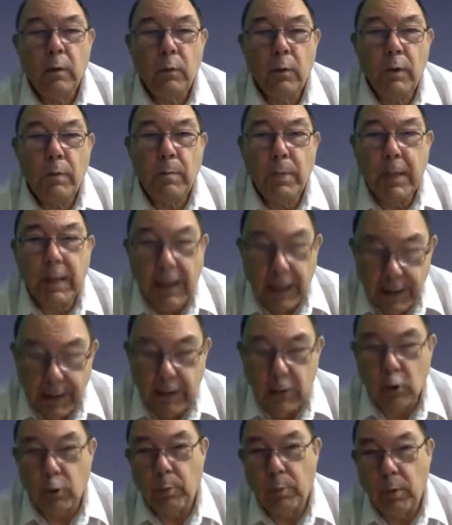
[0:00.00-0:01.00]
With
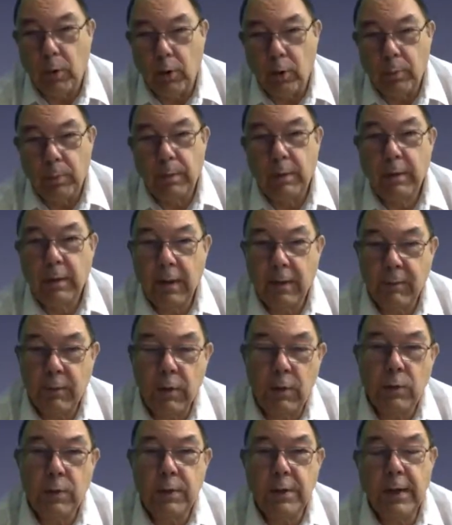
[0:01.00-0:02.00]
mechanical pulp, if
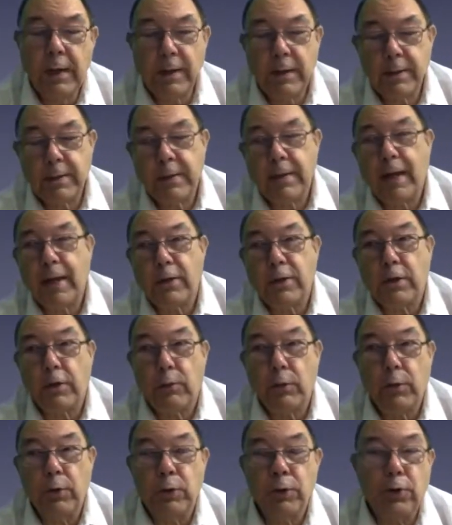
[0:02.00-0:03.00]
you start
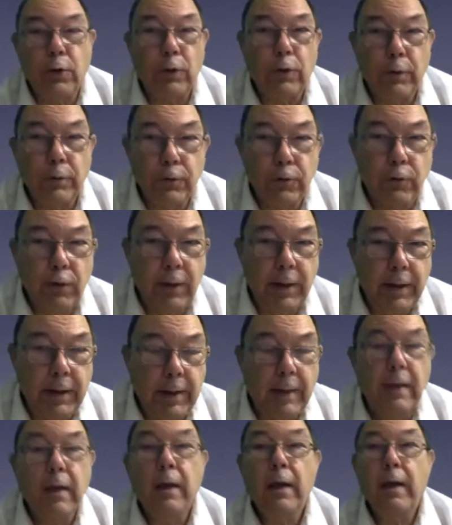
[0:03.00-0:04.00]
off with a ton of
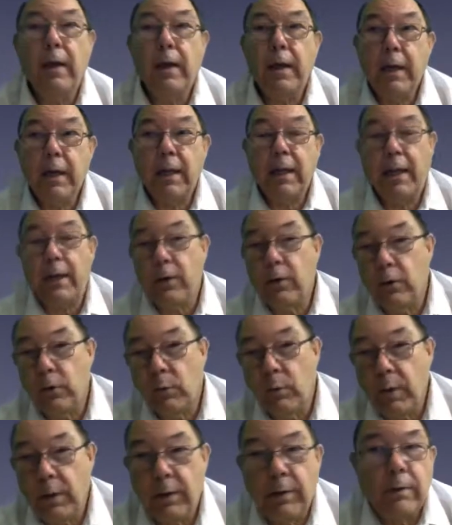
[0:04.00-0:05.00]
tree, you'll end
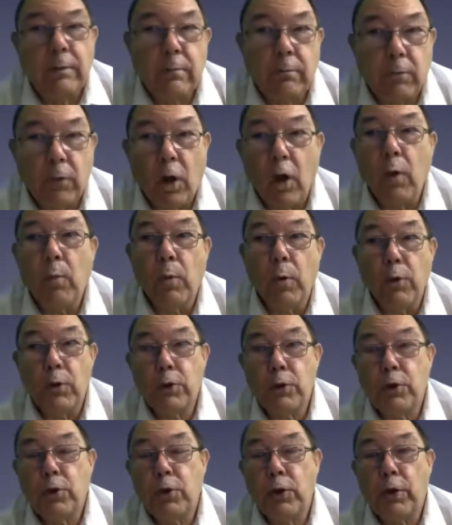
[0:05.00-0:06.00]
up with
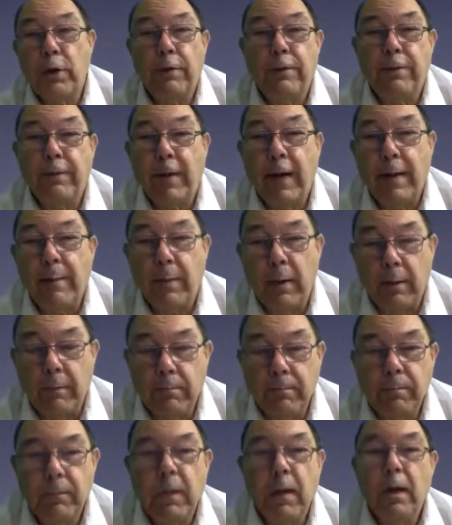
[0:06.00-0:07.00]
almost a ton of fibre.
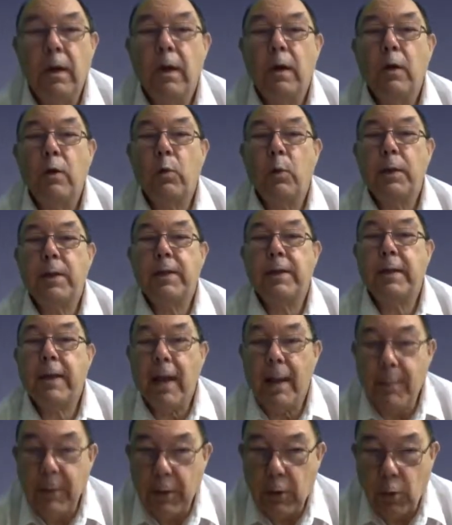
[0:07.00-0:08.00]
With
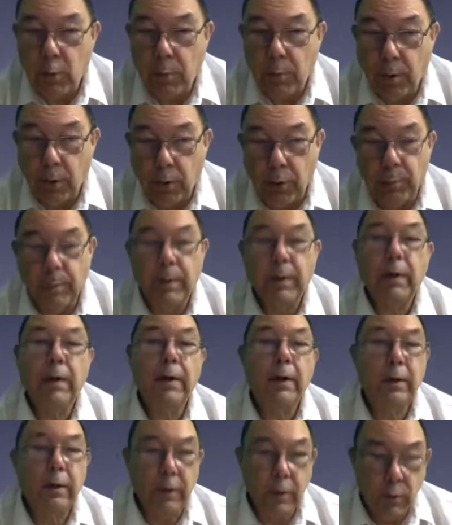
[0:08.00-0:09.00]
chemical pulp,
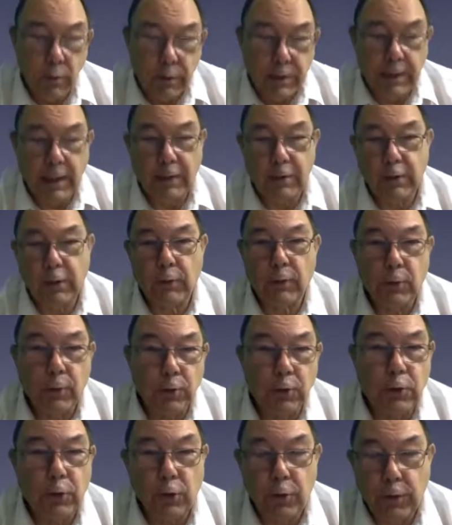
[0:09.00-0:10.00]
you start off
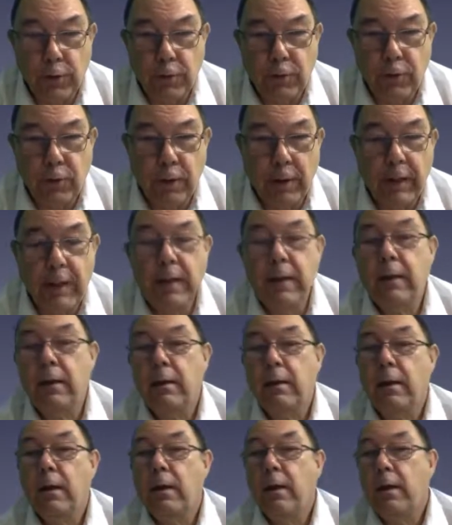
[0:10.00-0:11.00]
with a ton of tree,
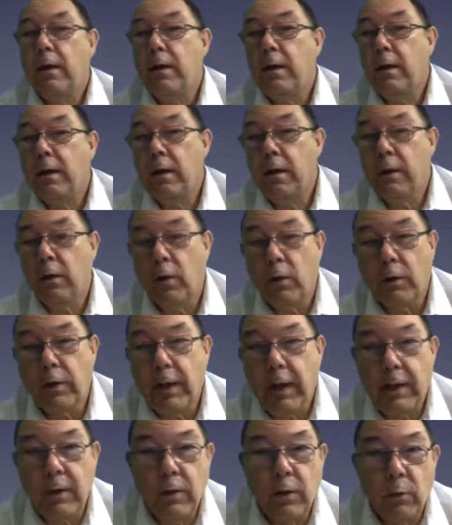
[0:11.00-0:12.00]
you'll
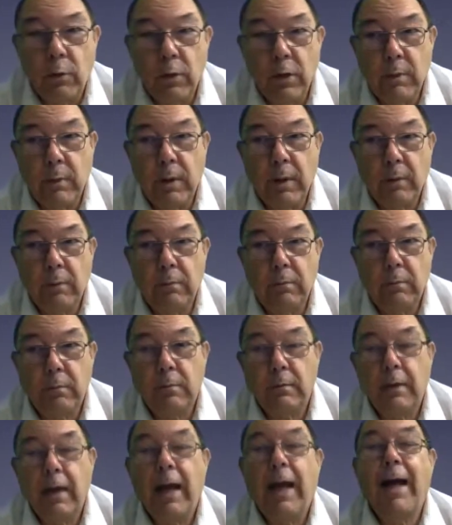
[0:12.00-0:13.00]
only end up with about
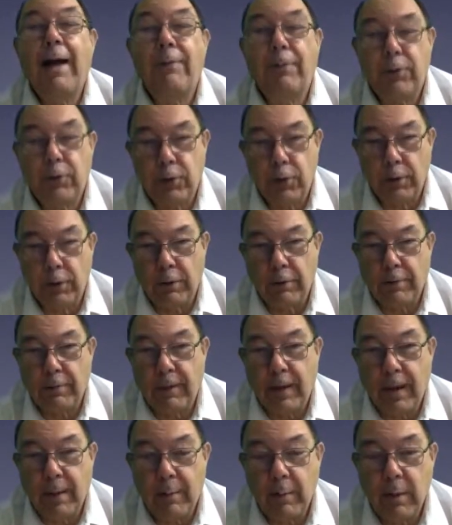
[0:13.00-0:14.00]
half a ton of
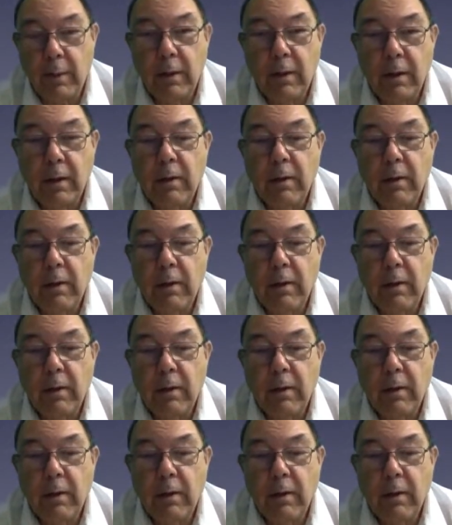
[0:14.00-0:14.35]
fibre